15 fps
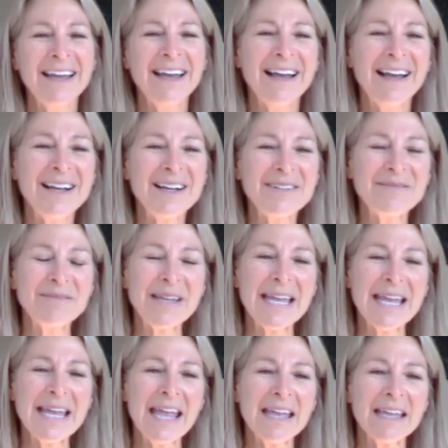Um,
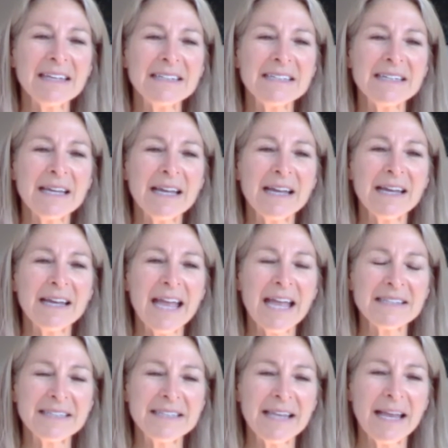and uh,
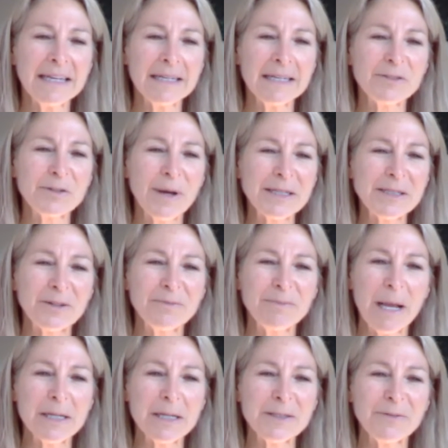as executive director of
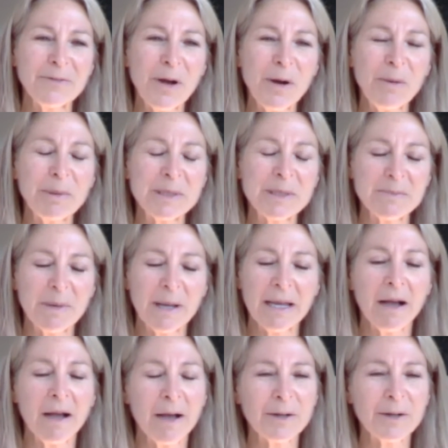Miles of Hope, it's my
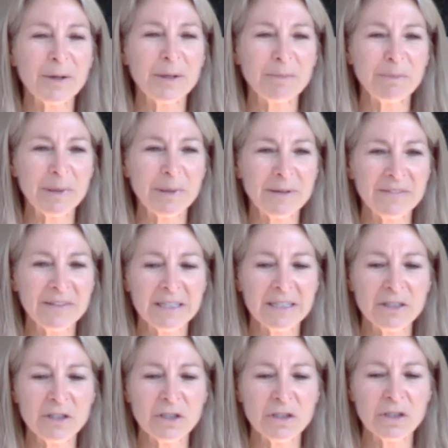honor and
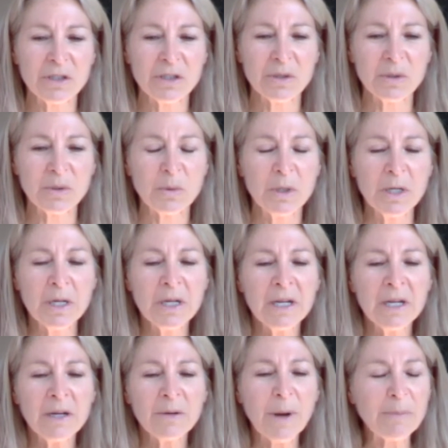privilege to
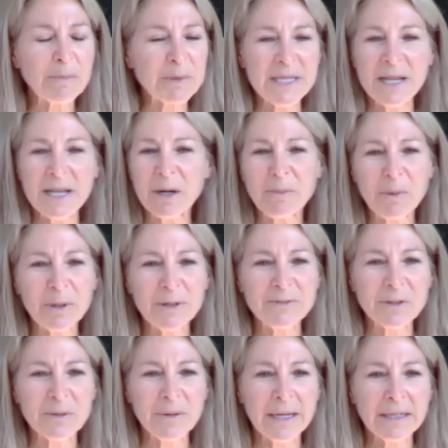represent our board of
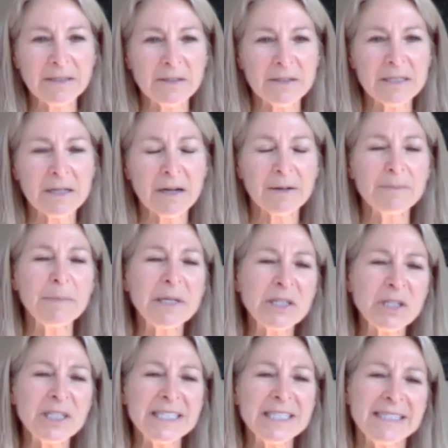directors. Our
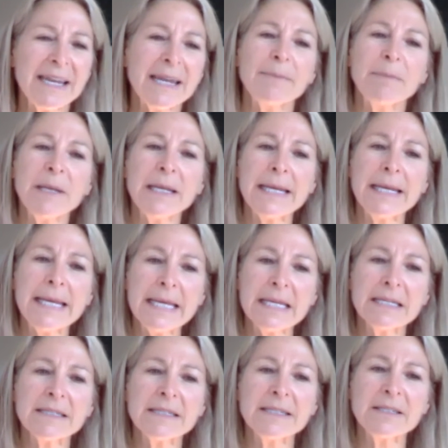mission statement
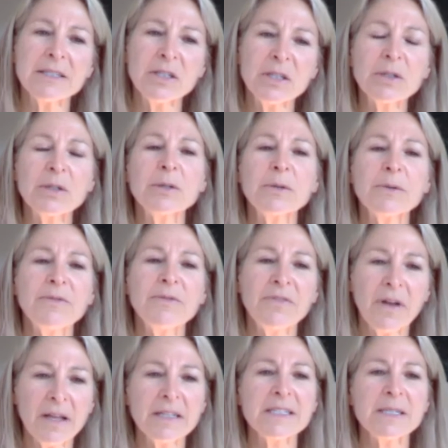is to
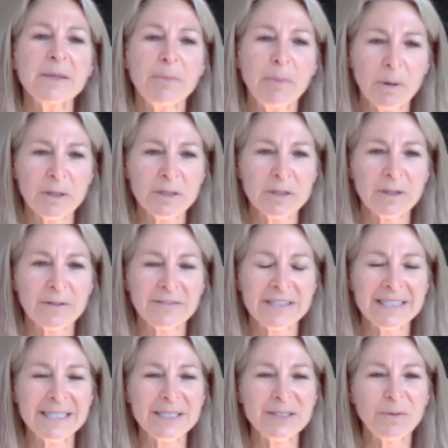fund support
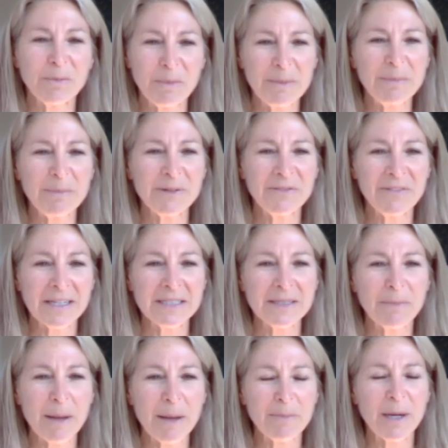services for people affected
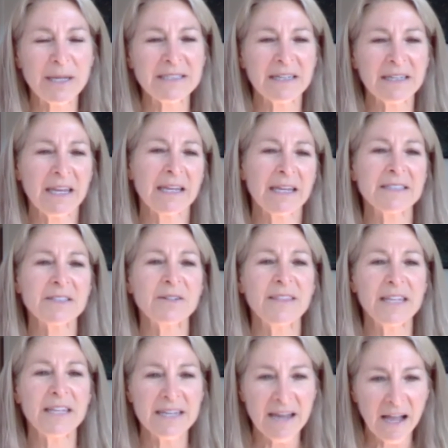by breast cancer in
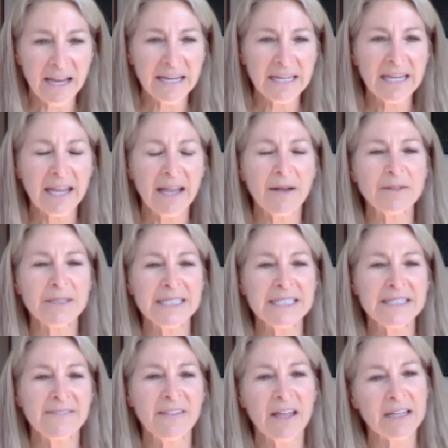the nine
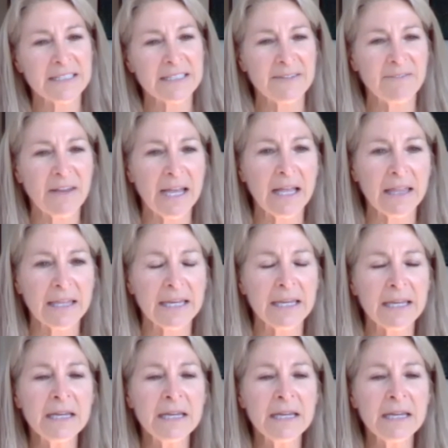counties of the Hudson Valley.